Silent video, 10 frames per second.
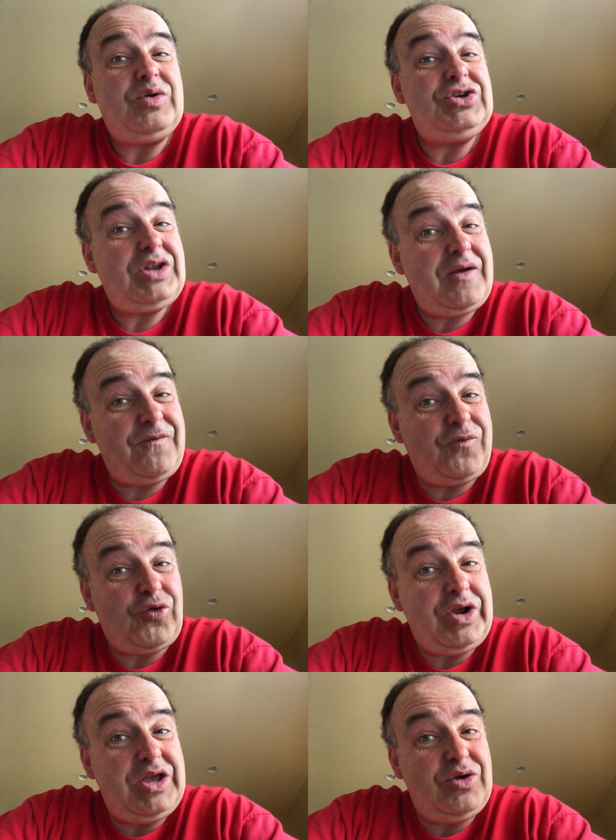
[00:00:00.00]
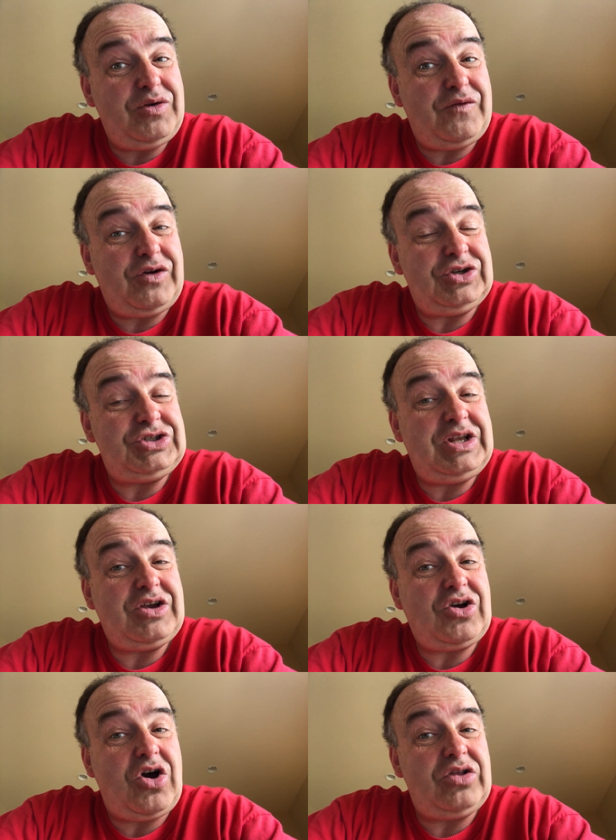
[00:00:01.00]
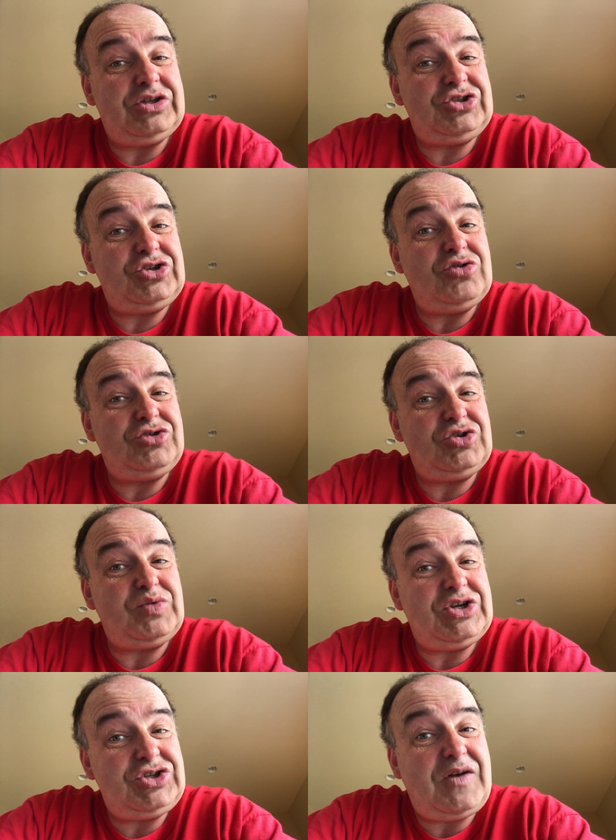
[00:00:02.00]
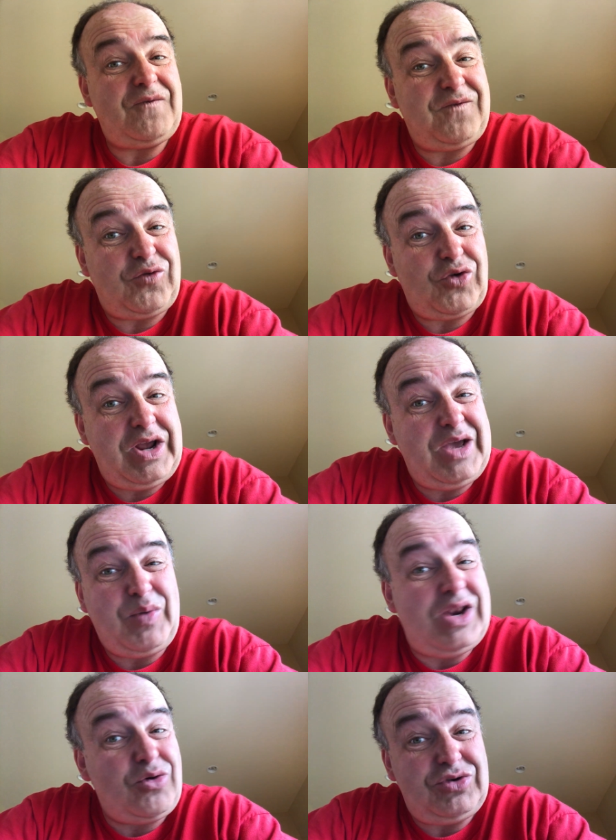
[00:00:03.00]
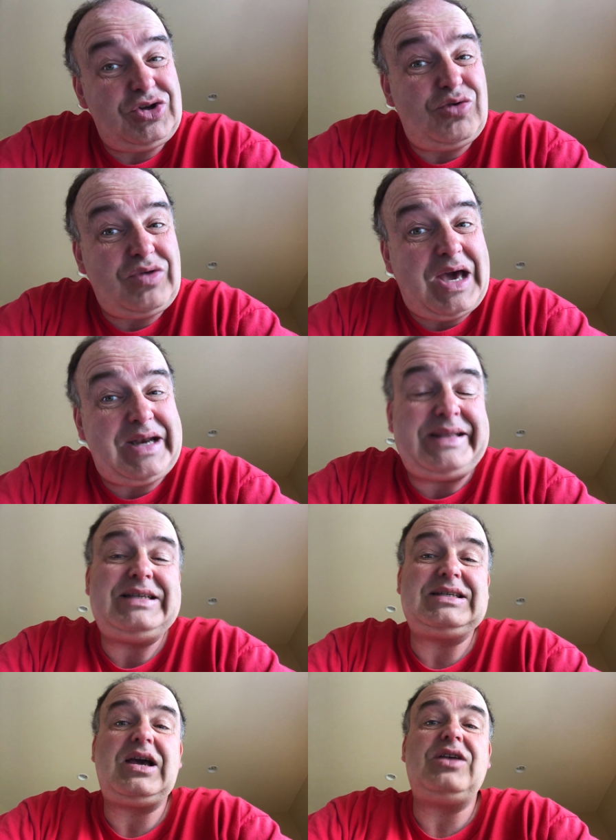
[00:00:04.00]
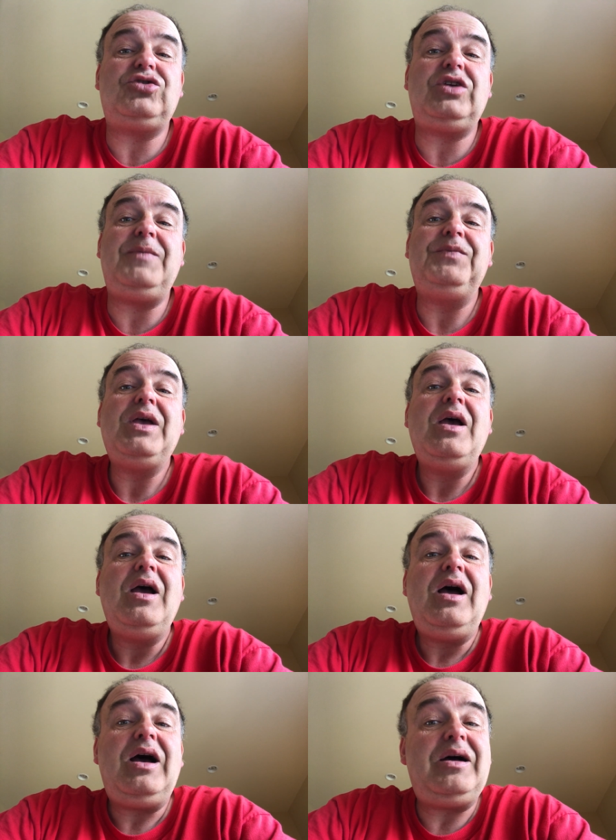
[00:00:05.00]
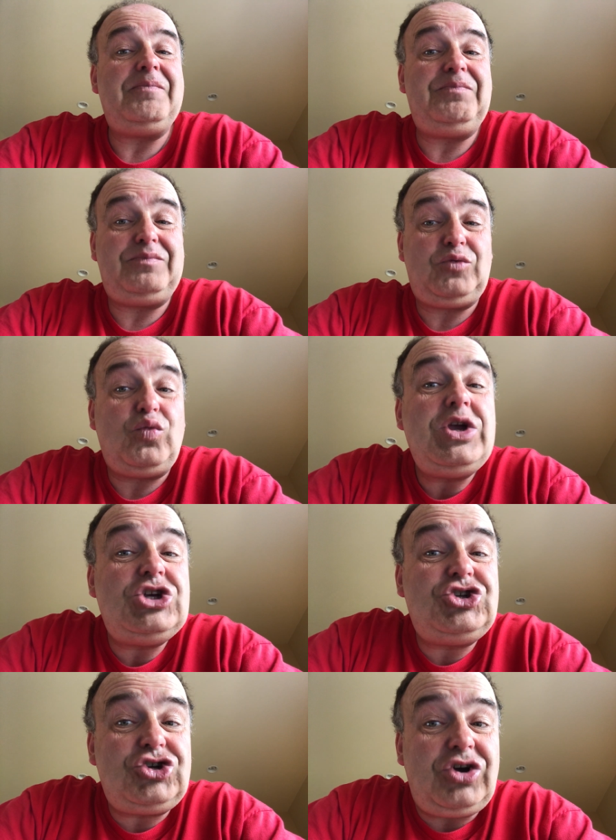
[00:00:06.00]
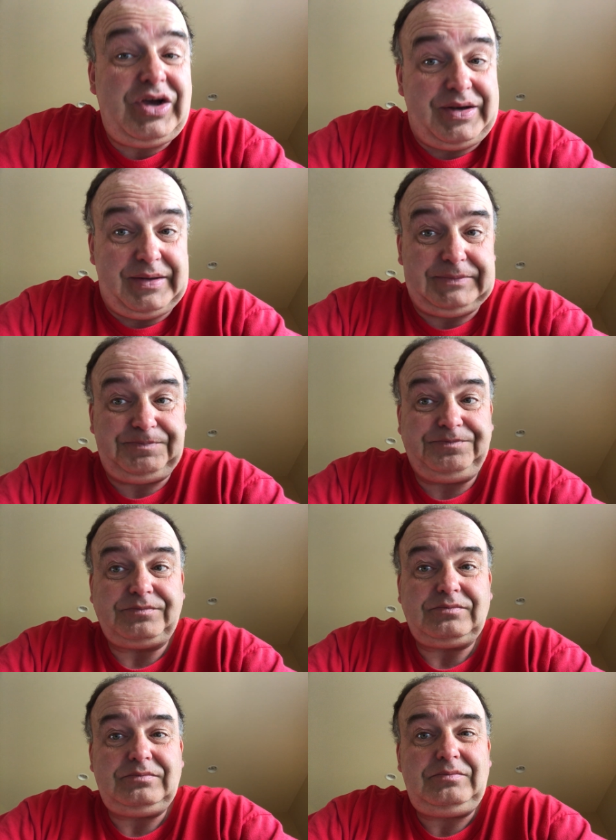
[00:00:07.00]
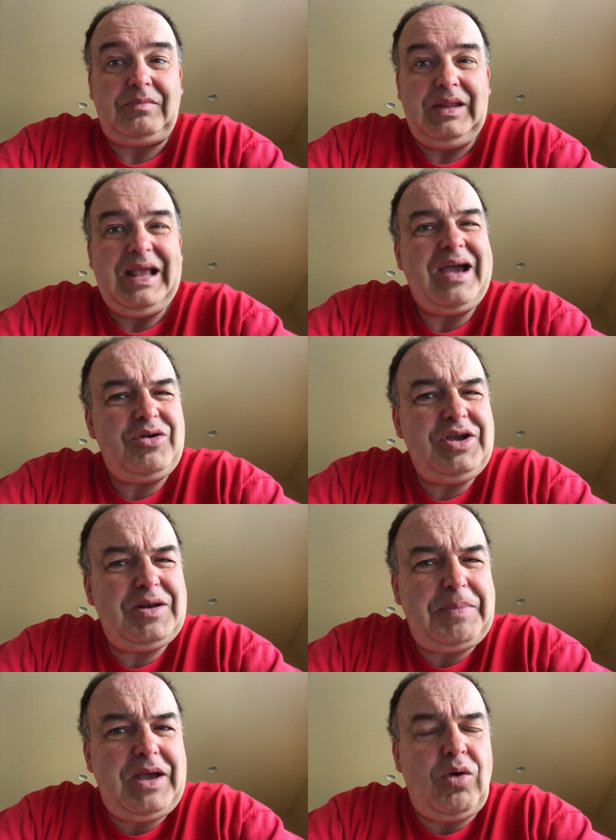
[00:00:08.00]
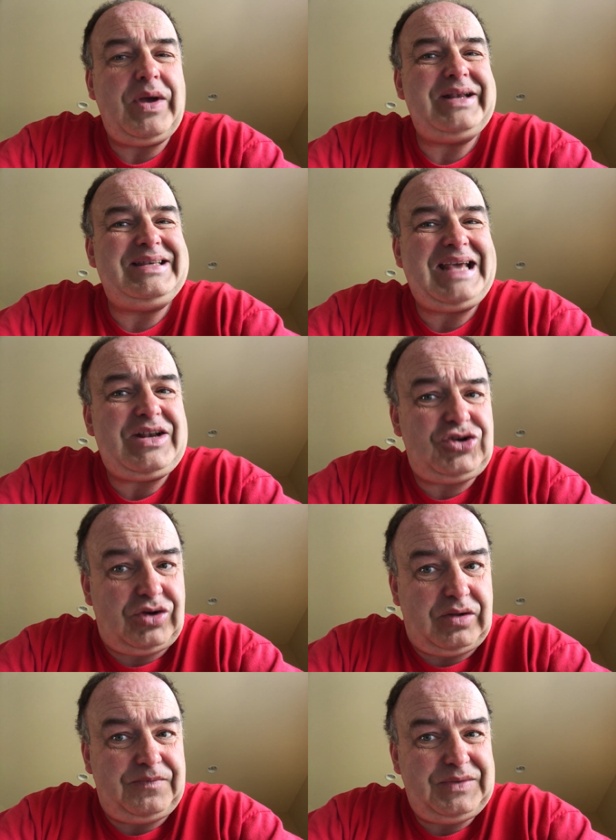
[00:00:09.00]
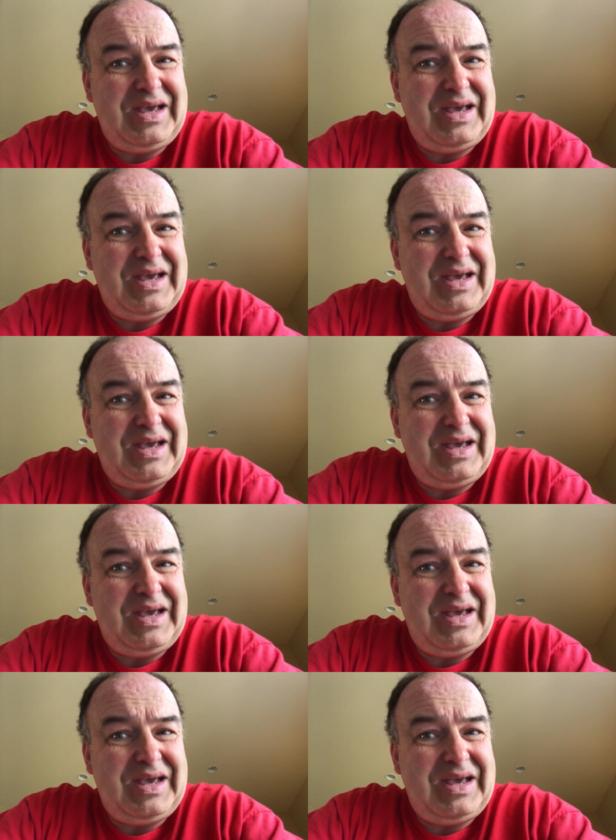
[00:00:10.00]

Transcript: We should have free university and college too, tuition free. We don't do that in this country. Um, we should. How are you going to pay? Oh, and dental.